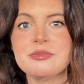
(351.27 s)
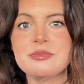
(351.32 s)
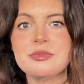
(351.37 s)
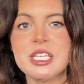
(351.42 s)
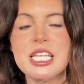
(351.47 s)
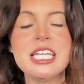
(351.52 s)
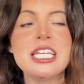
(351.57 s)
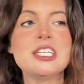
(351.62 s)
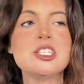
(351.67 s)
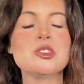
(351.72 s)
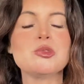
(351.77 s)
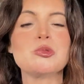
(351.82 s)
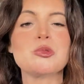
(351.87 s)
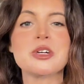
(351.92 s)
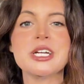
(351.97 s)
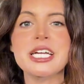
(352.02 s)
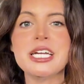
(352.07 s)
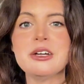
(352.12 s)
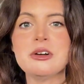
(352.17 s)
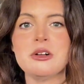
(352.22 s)
It is
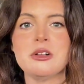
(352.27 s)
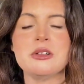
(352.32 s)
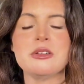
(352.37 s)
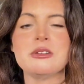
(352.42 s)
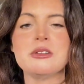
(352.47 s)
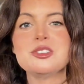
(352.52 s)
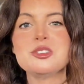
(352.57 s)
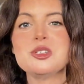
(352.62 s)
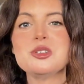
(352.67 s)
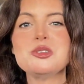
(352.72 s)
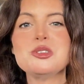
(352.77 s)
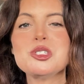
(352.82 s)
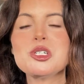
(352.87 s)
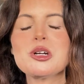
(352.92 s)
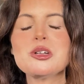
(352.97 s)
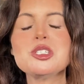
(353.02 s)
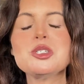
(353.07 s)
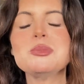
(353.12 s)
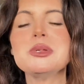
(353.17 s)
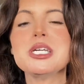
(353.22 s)
real. So you
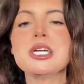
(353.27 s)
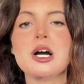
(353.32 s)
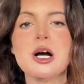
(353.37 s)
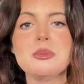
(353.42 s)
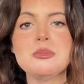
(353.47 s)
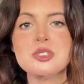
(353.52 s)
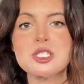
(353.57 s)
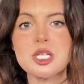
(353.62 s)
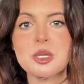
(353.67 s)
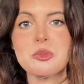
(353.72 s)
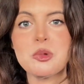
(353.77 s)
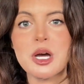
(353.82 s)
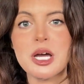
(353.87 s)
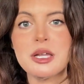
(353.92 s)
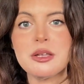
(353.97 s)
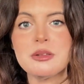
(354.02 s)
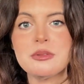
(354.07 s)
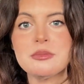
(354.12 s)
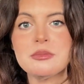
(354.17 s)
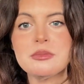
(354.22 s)
start to become
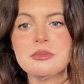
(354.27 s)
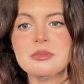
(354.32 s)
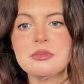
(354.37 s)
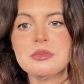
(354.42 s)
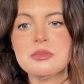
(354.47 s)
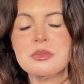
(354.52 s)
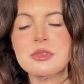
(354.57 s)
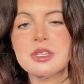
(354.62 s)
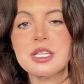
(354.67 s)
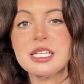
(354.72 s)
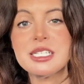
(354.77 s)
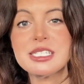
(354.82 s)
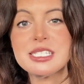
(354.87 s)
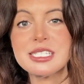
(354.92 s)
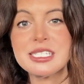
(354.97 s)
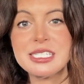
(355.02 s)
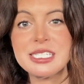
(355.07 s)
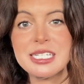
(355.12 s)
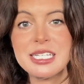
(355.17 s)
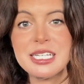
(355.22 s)
someone that
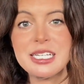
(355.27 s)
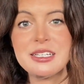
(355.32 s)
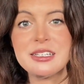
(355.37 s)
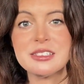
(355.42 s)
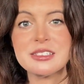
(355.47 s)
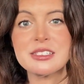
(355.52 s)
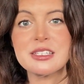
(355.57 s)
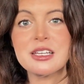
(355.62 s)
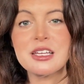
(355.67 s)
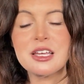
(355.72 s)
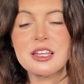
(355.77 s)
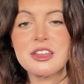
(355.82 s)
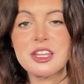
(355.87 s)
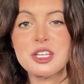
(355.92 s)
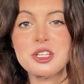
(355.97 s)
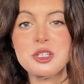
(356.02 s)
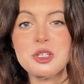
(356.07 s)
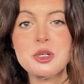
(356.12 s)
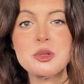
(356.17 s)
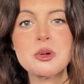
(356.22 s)
sees that
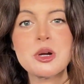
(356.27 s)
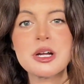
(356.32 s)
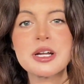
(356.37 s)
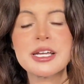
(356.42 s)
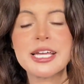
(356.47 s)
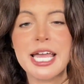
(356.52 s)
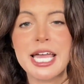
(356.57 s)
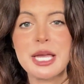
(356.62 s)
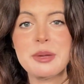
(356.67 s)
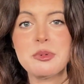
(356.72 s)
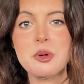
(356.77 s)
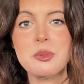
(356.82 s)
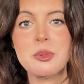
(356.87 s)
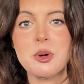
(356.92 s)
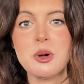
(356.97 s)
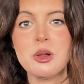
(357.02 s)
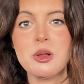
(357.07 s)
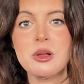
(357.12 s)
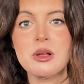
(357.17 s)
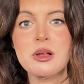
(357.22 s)
you are
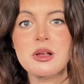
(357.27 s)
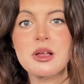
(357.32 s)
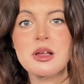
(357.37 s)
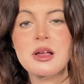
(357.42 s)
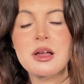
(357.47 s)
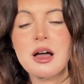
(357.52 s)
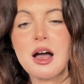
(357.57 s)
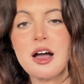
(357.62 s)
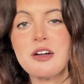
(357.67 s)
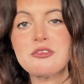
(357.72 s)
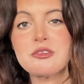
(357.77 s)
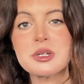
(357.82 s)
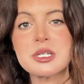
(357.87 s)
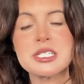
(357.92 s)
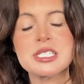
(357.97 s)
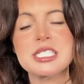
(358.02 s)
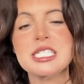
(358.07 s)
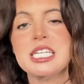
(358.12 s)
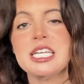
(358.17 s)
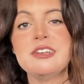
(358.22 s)
capable of
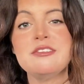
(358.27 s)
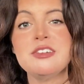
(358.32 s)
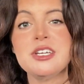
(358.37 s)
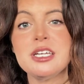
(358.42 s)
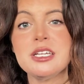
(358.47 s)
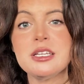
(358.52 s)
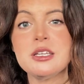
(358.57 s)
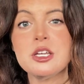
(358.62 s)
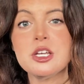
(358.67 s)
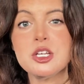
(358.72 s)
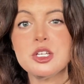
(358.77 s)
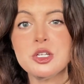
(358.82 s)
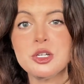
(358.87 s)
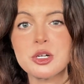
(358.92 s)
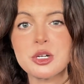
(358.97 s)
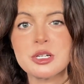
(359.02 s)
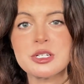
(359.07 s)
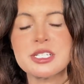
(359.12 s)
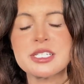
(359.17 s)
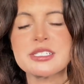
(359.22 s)
receiving
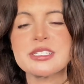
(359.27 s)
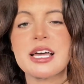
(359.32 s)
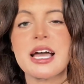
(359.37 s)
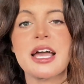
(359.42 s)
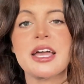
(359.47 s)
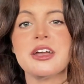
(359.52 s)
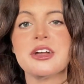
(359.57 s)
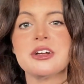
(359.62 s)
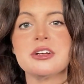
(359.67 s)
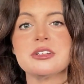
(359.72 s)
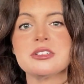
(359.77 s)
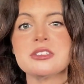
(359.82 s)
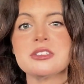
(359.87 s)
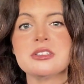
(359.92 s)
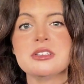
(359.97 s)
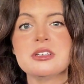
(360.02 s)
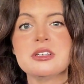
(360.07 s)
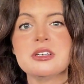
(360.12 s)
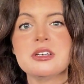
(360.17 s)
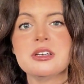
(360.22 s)
your desires.
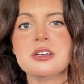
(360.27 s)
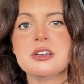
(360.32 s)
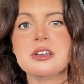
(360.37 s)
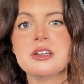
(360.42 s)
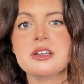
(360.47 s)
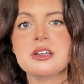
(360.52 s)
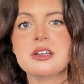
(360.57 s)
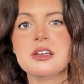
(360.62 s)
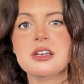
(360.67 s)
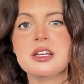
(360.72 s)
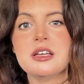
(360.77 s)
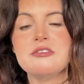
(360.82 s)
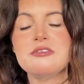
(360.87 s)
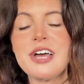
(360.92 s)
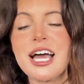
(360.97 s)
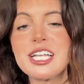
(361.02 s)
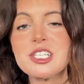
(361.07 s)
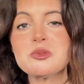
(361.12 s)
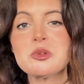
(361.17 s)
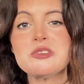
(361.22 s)

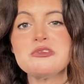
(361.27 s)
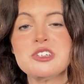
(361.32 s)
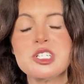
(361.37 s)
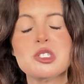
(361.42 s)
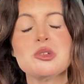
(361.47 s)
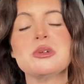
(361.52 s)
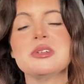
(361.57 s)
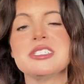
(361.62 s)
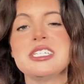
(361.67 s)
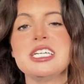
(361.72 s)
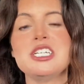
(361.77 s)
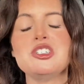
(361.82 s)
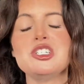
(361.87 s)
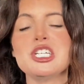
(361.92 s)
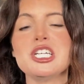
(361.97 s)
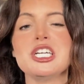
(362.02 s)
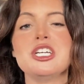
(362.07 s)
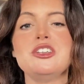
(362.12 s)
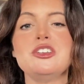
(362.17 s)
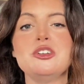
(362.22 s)
That's what visualization
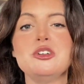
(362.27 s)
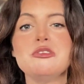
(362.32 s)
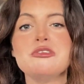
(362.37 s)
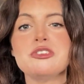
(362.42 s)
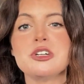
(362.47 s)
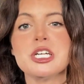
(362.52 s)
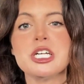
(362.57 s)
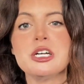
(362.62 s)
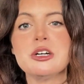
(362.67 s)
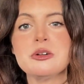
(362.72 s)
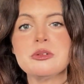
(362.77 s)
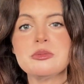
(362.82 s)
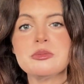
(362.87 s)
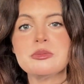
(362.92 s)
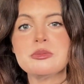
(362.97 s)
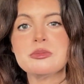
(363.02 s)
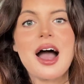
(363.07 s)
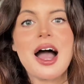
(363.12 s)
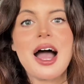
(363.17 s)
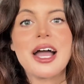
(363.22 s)
can do for you.
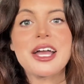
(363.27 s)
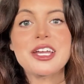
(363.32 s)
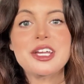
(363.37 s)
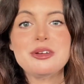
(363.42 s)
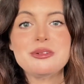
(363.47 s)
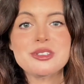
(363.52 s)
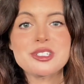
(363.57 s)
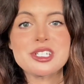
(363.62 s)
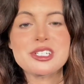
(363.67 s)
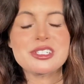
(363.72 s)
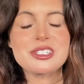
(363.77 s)
I use this